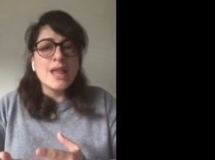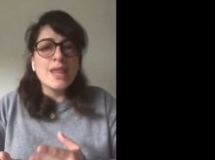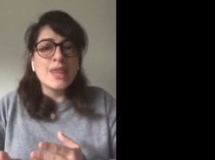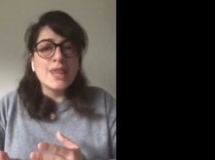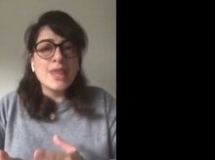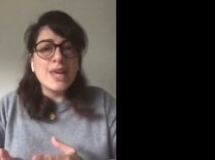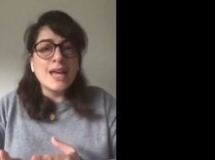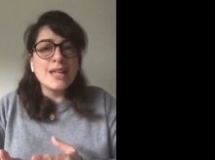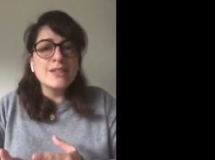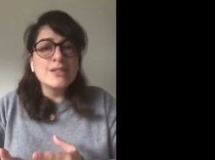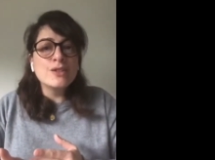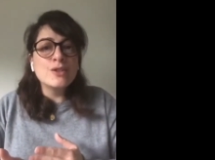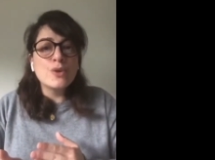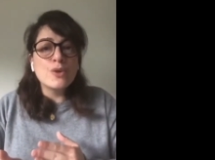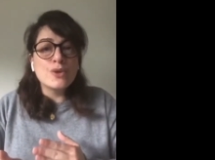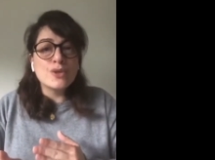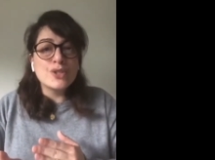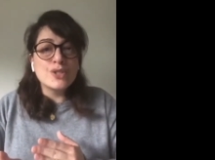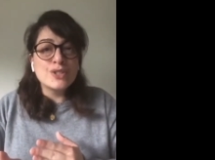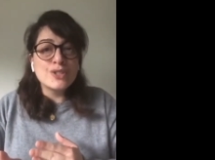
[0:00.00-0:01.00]
that your
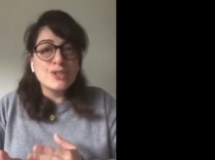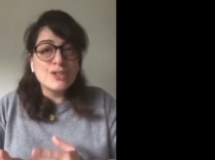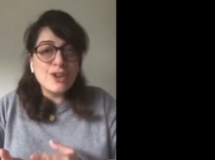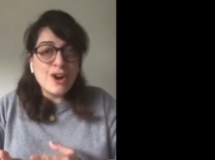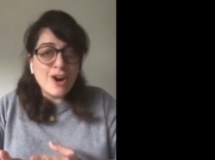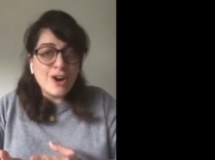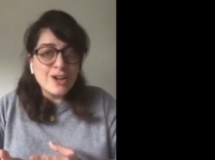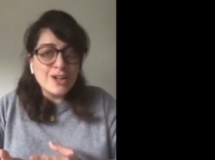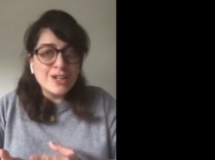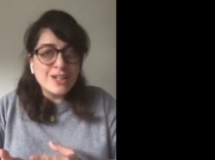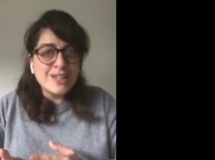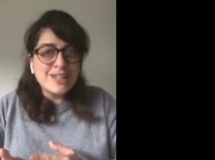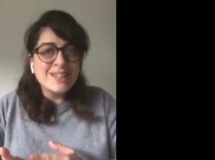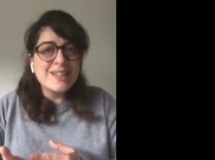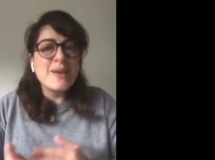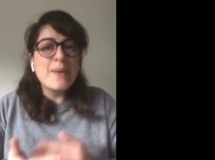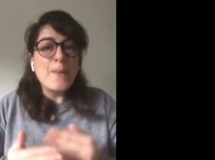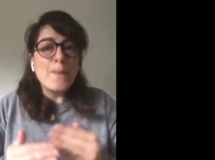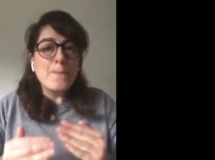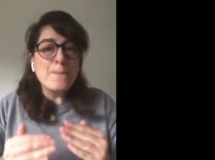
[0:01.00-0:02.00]
stock
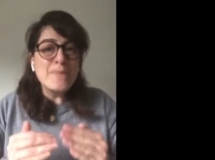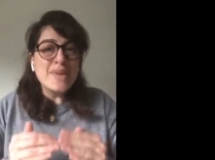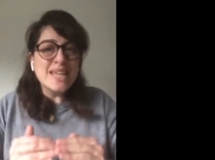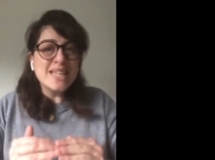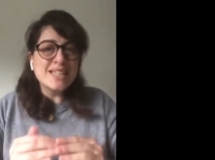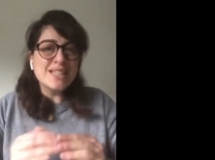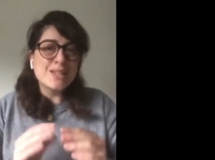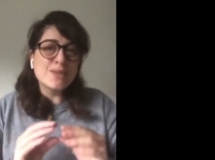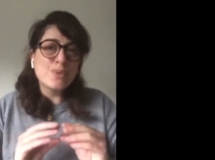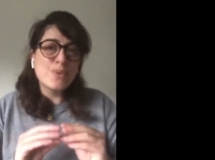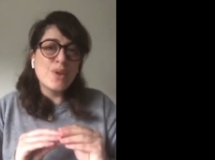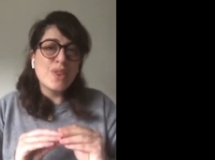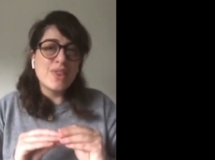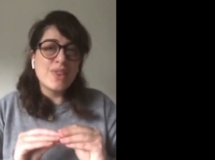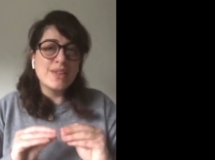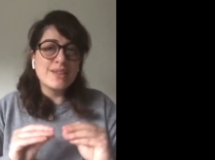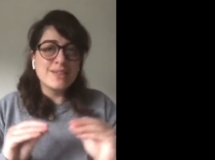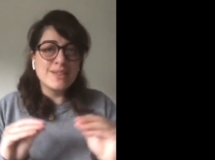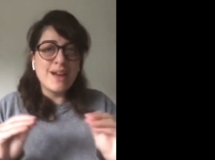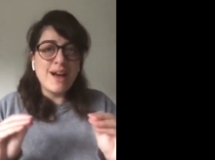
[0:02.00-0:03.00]
meets with
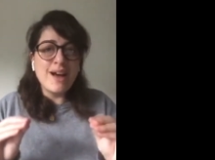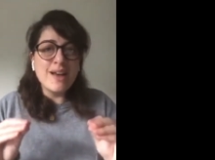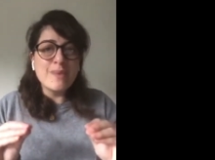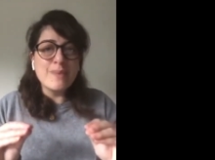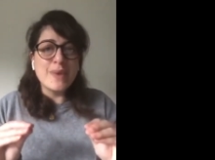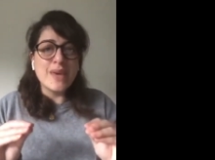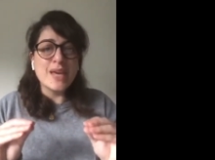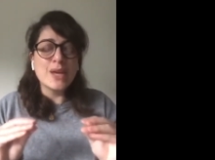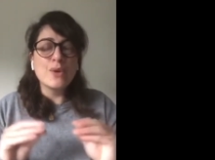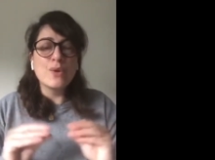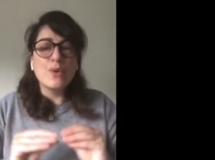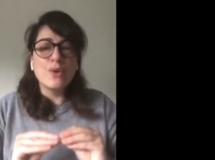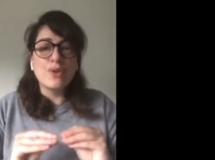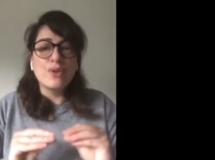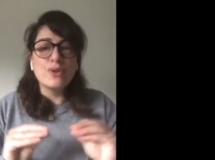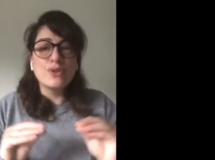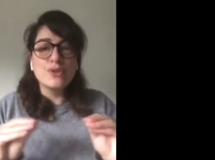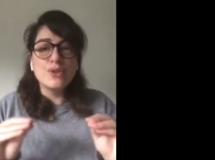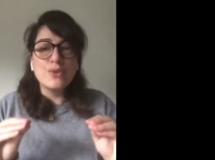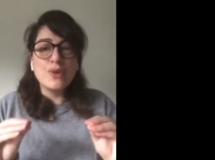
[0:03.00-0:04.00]
the timing or
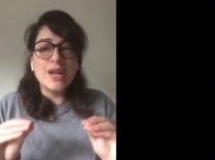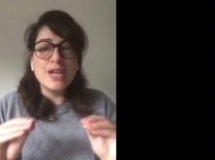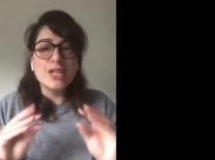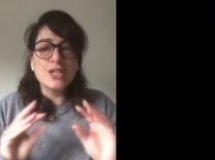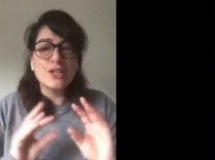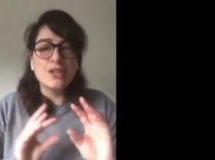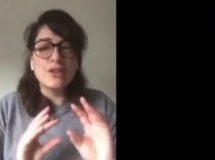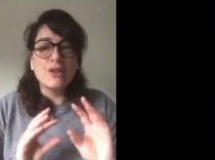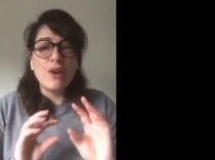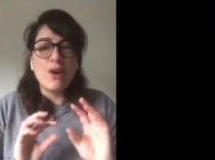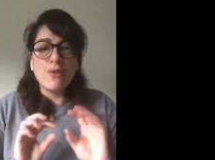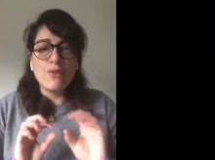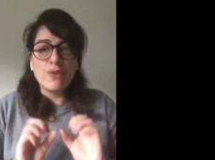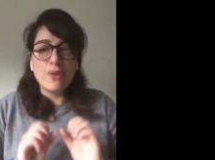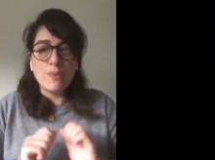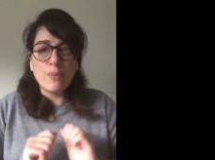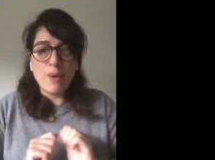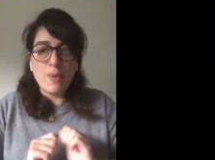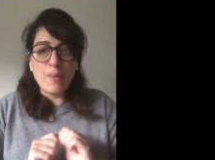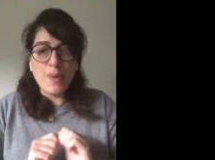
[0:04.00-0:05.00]
the duration of the
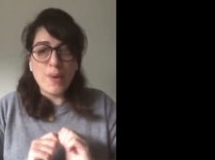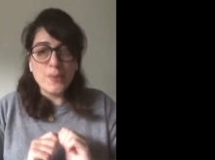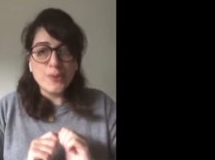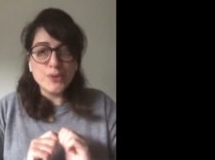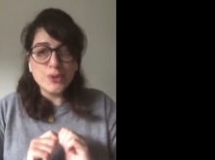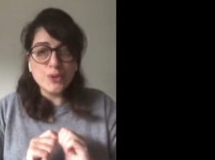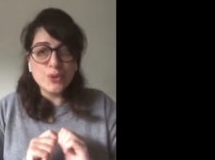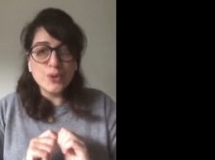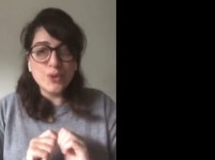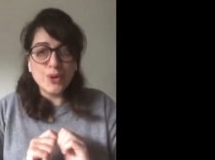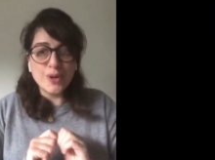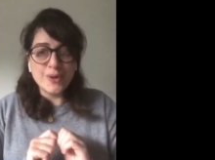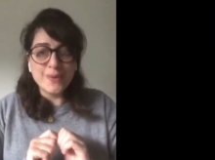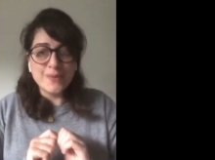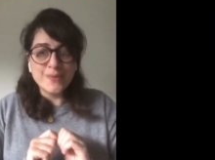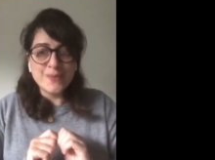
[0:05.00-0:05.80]
pop-up store